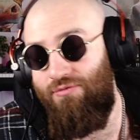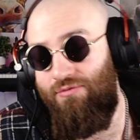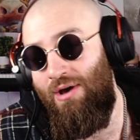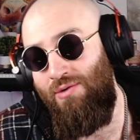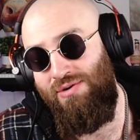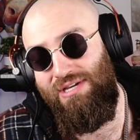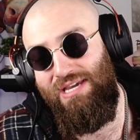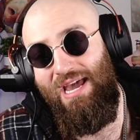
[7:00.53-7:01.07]

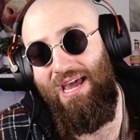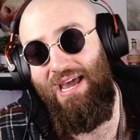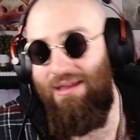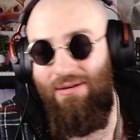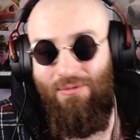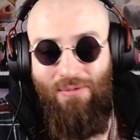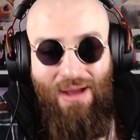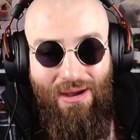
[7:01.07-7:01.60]
Okay,
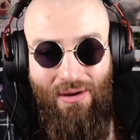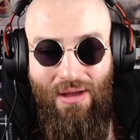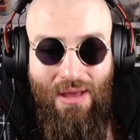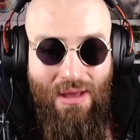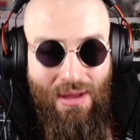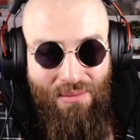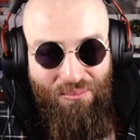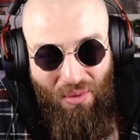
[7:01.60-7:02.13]
wow.
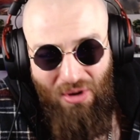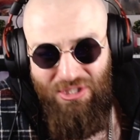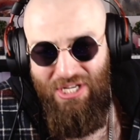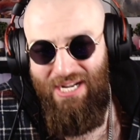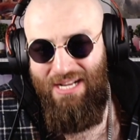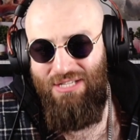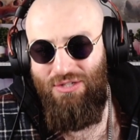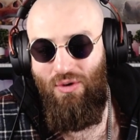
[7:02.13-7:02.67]
Martian
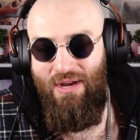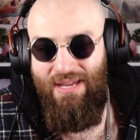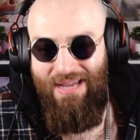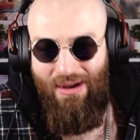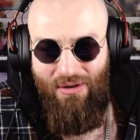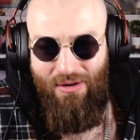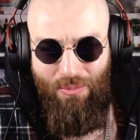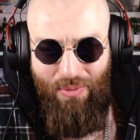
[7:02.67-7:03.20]
has great
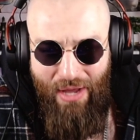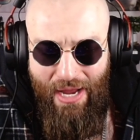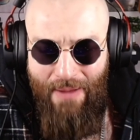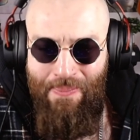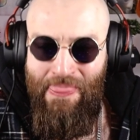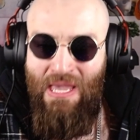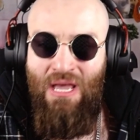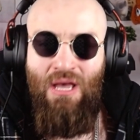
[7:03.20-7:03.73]
counterplay.
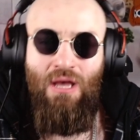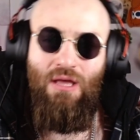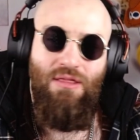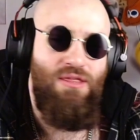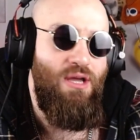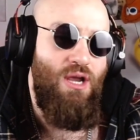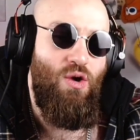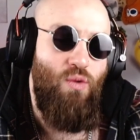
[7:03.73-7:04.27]

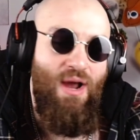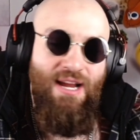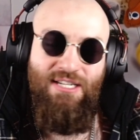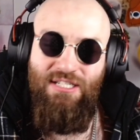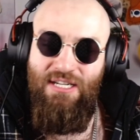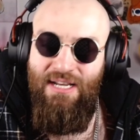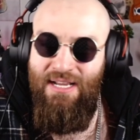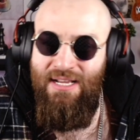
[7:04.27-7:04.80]
The
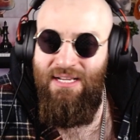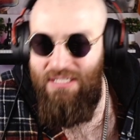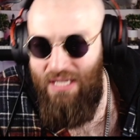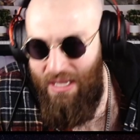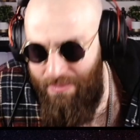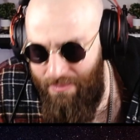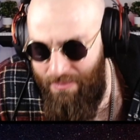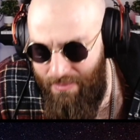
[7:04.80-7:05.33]
question is,
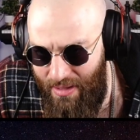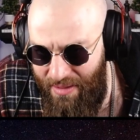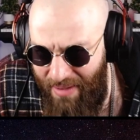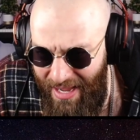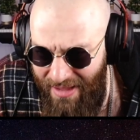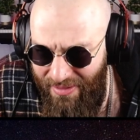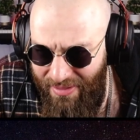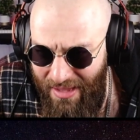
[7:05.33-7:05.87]
am
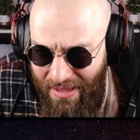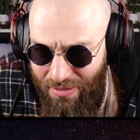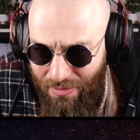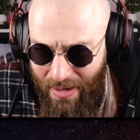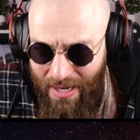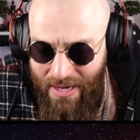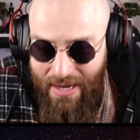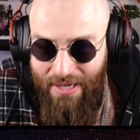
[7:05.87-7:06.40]
I like
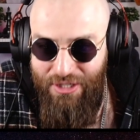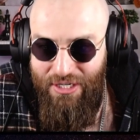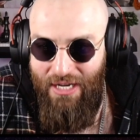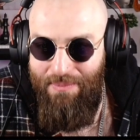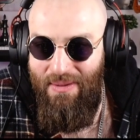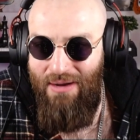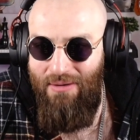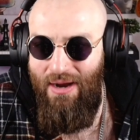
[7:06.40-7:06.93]
threatening
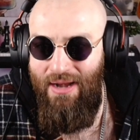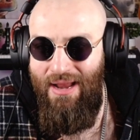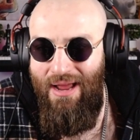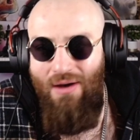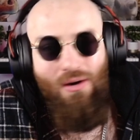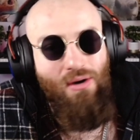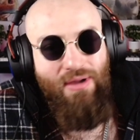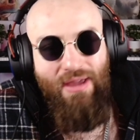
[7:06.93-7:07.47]
checkmate right
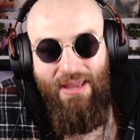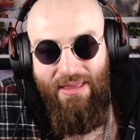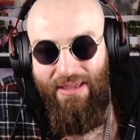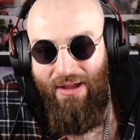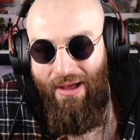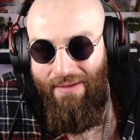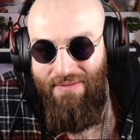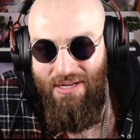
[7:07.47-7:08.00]
now? Okay,
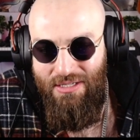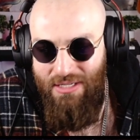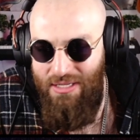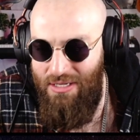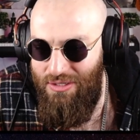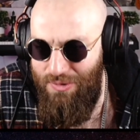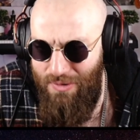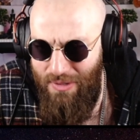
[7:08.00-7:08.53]
like obviously
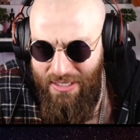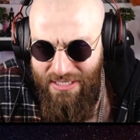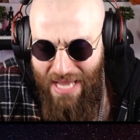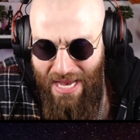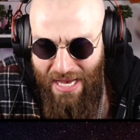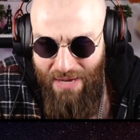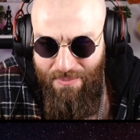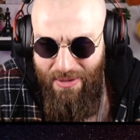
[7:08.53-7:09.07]
this rook is
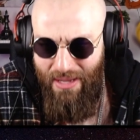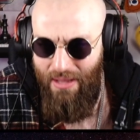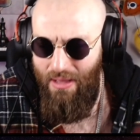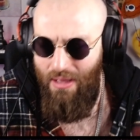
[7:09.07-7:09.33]
hanging, but